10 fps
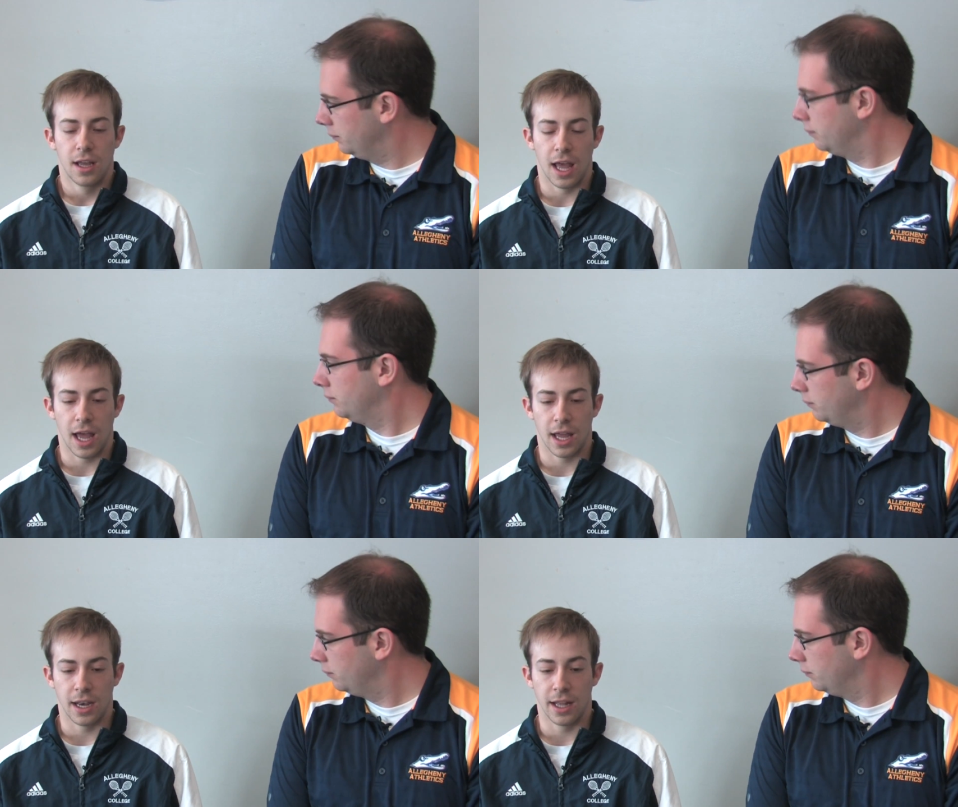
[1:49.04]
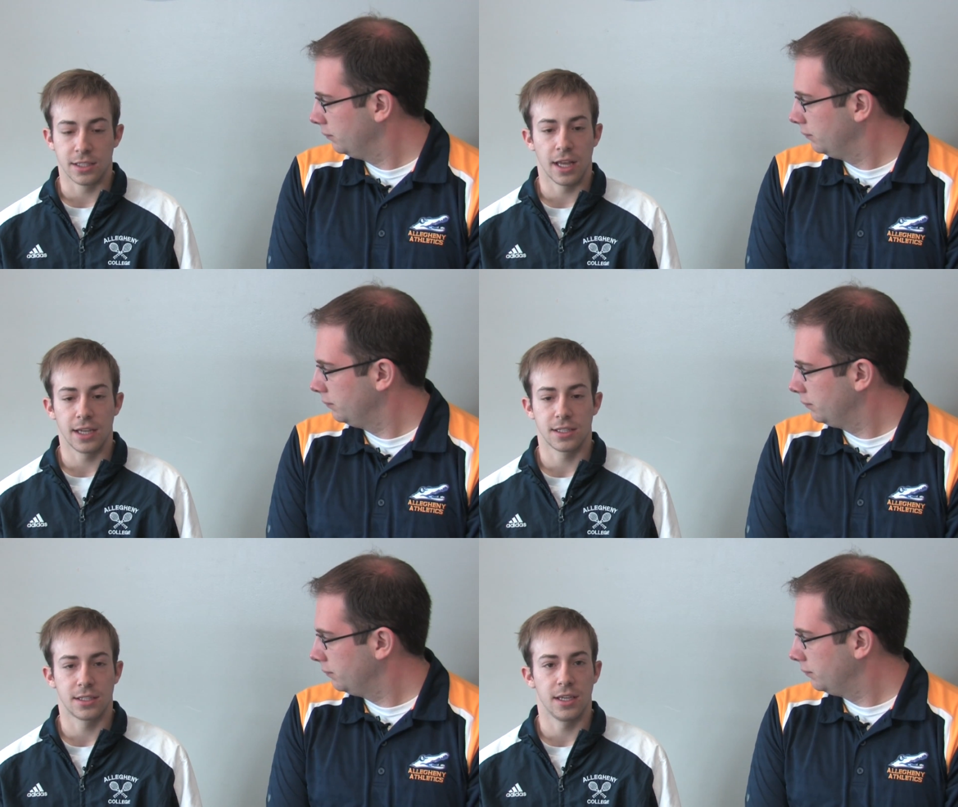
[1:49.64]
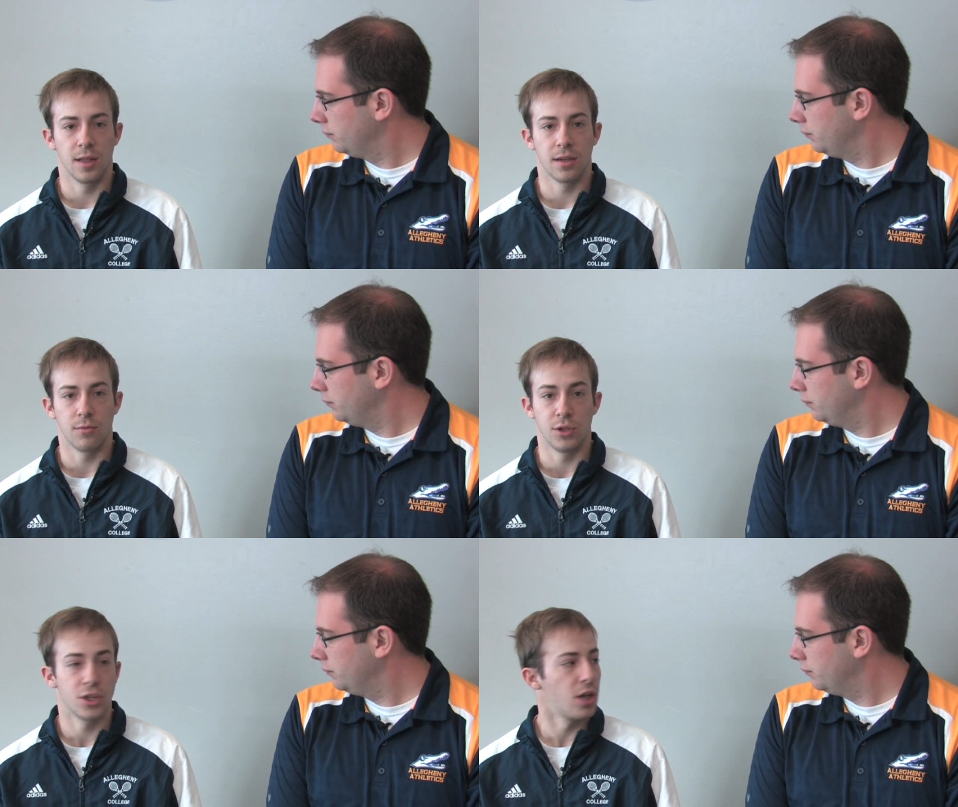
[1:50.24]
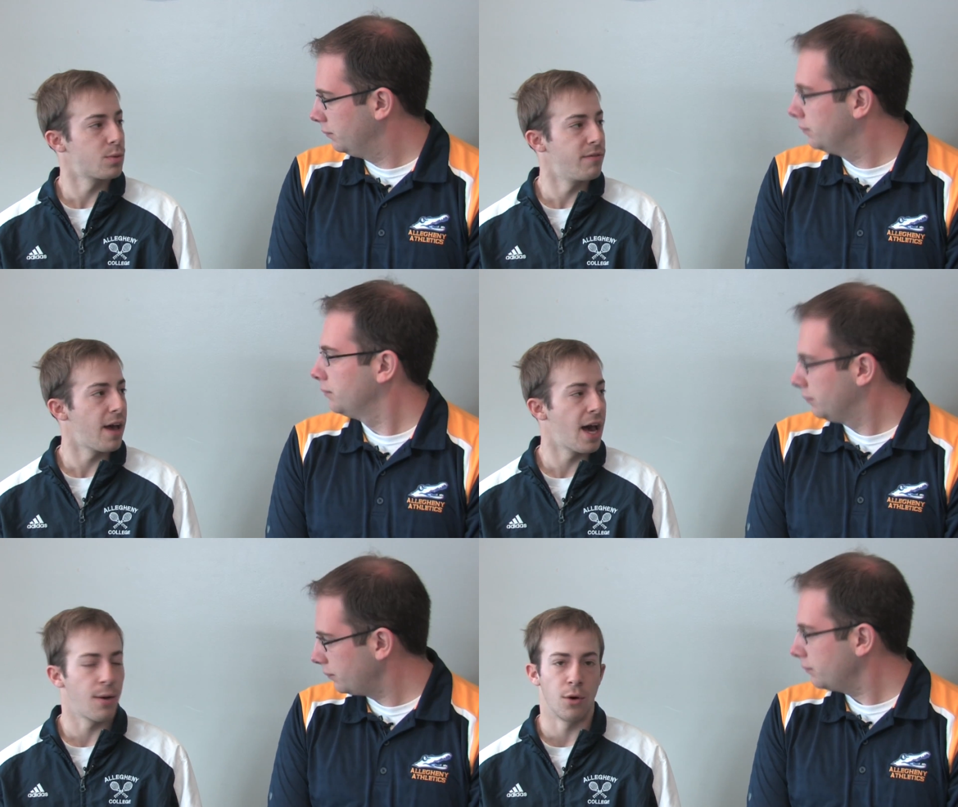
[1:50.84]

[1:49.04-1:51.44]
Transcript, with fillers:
Speaker 1: and it's nice to see the results we've had.